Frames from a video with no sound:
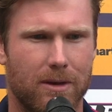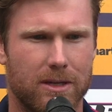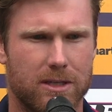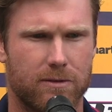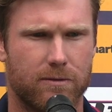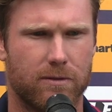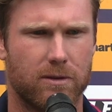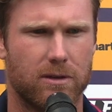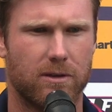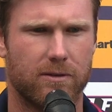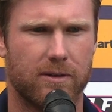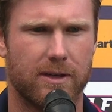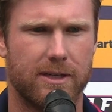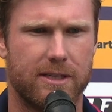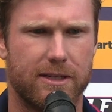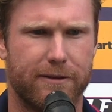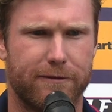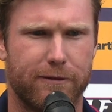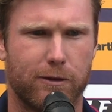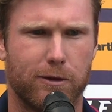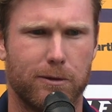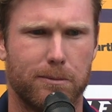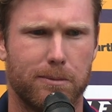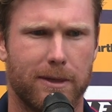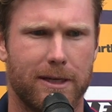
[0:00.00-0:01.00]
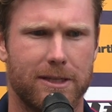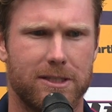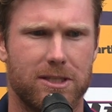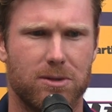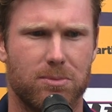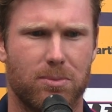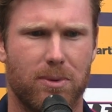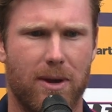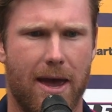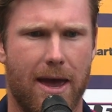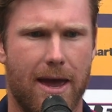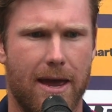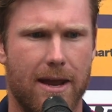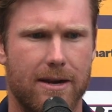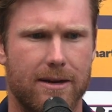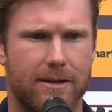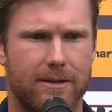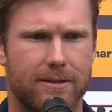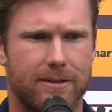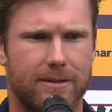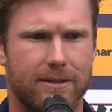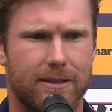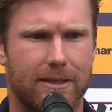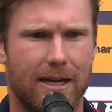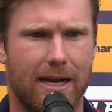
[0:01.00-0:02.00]
it's a very, very difficult place to bat
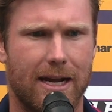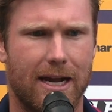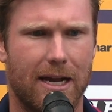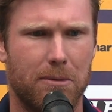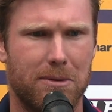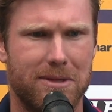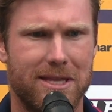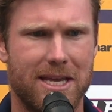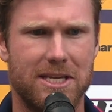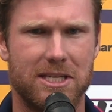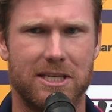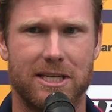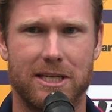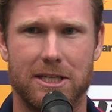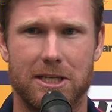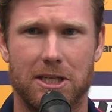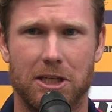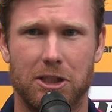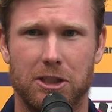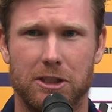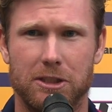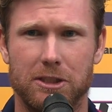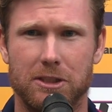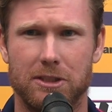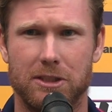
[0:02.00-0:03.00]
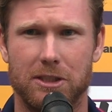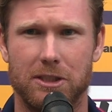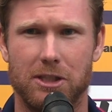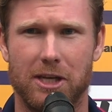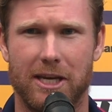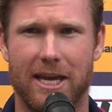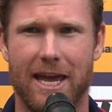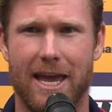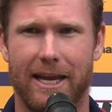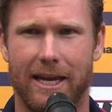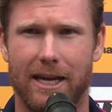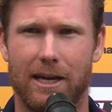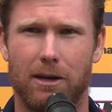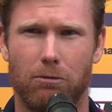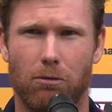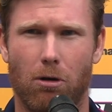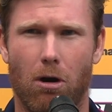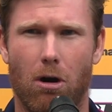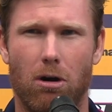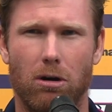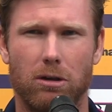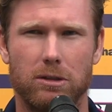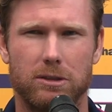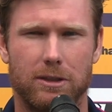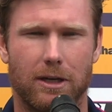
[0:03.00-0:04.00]
in these conditions, and you can get it
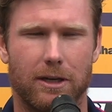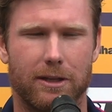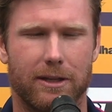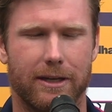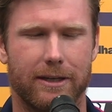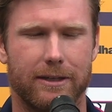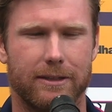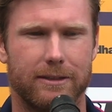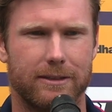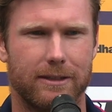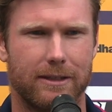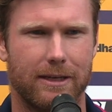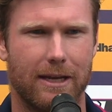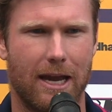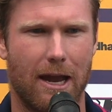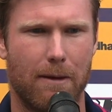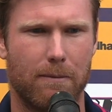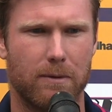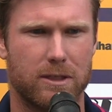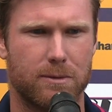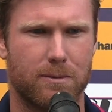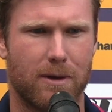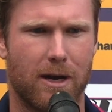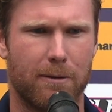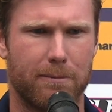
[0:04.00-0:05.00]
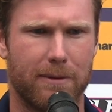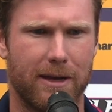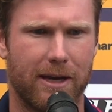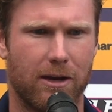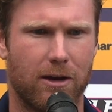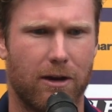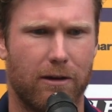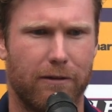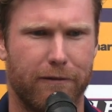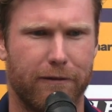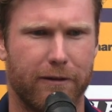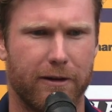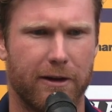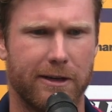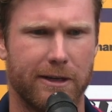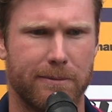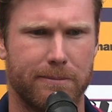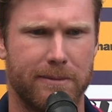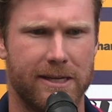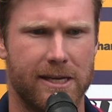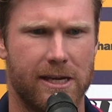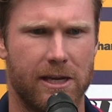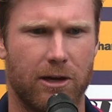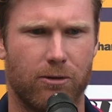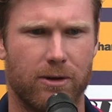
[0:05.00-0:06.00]
wrong. So I think it's about being confident
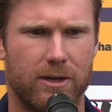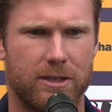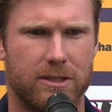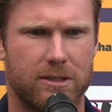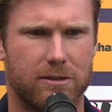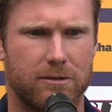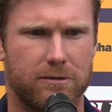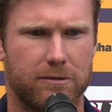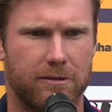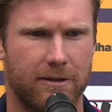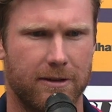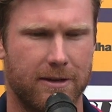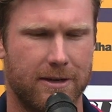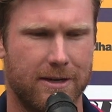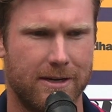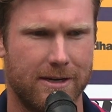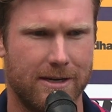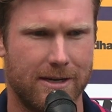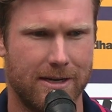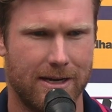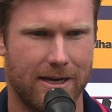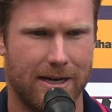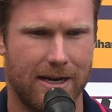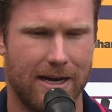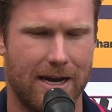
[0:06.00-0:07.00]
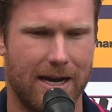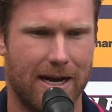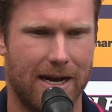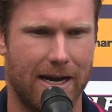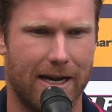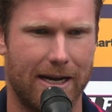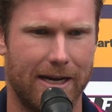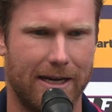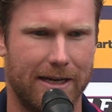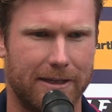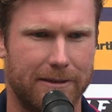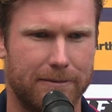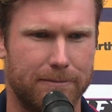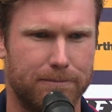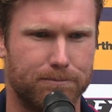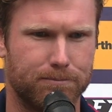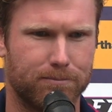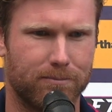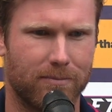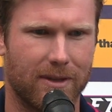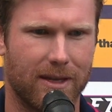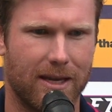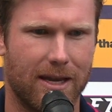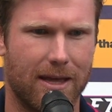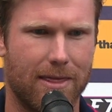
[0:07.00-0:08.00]
and being aggressive.
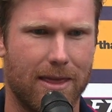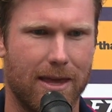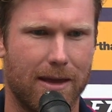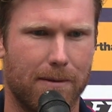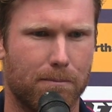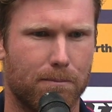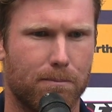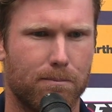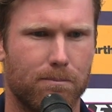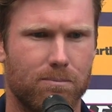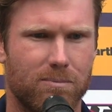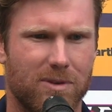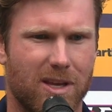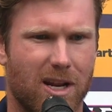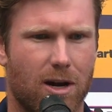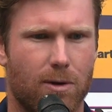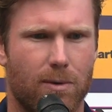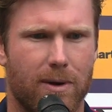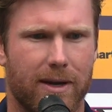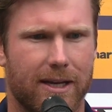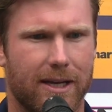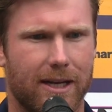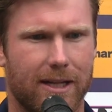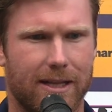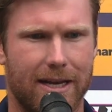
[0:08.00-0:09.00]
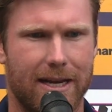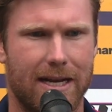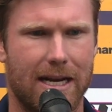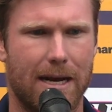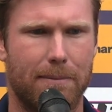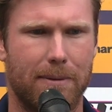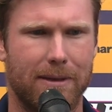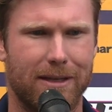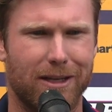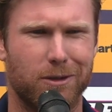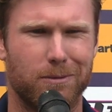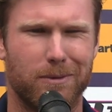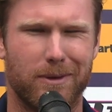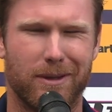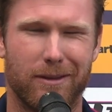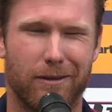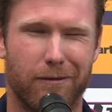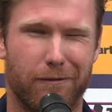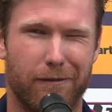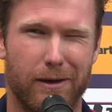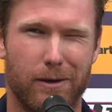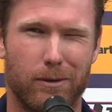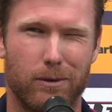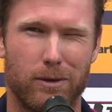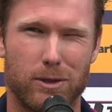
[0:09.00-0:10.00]
And then, we can clean up a little bit in
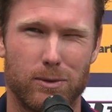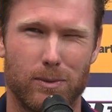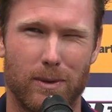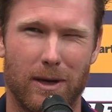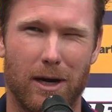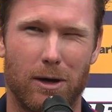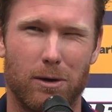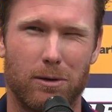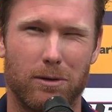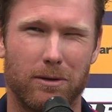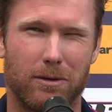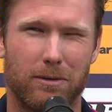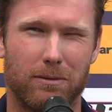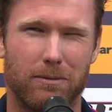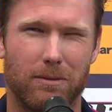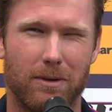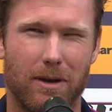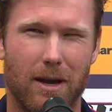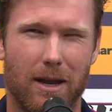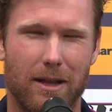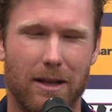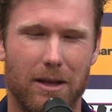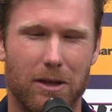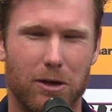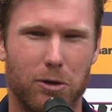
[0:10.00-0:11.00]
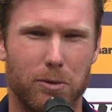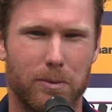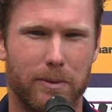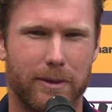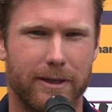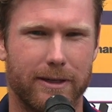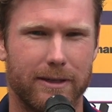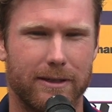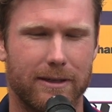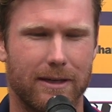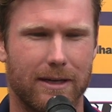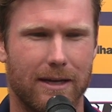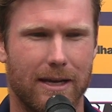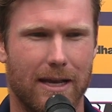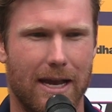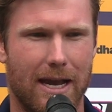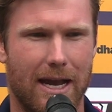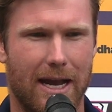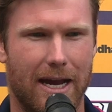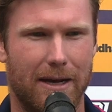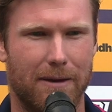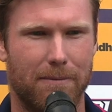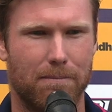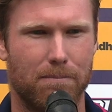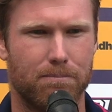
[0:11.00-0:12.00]
the field as well. We're a little bit
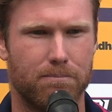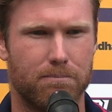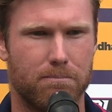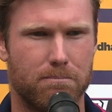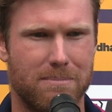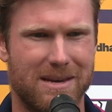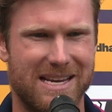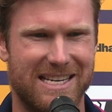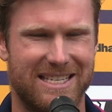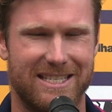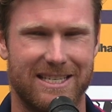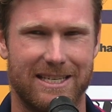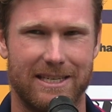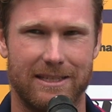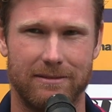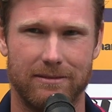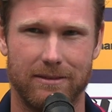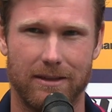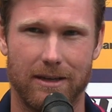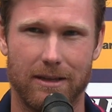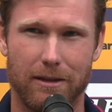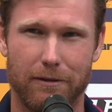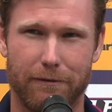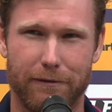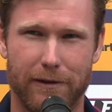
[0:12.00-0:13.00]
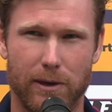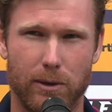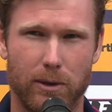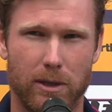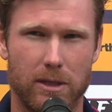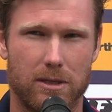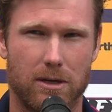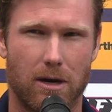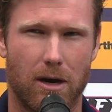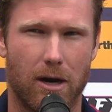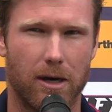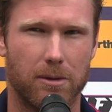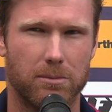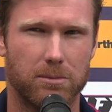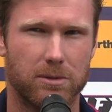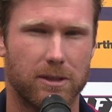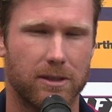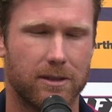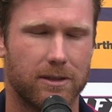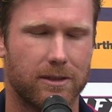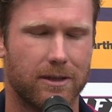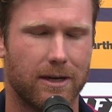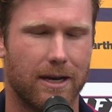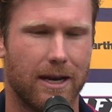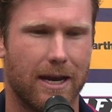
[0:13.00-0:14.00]
messy in the field at times.
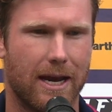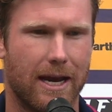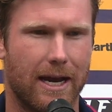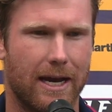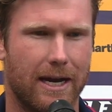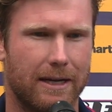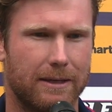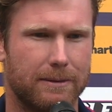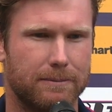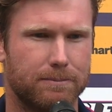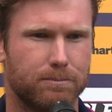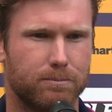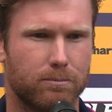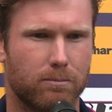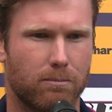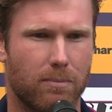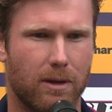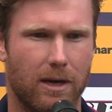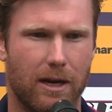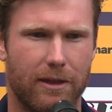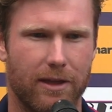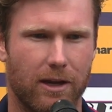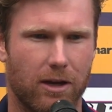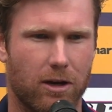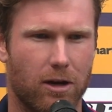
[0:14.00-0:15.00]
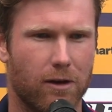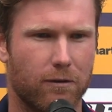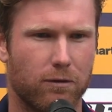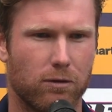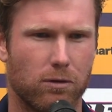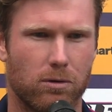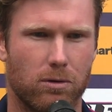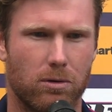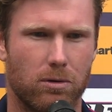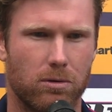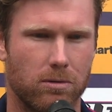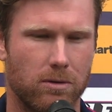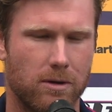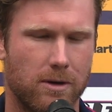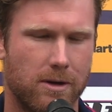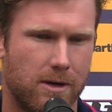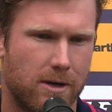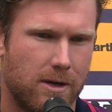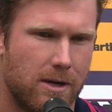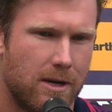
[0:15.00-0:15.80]
But I think overall,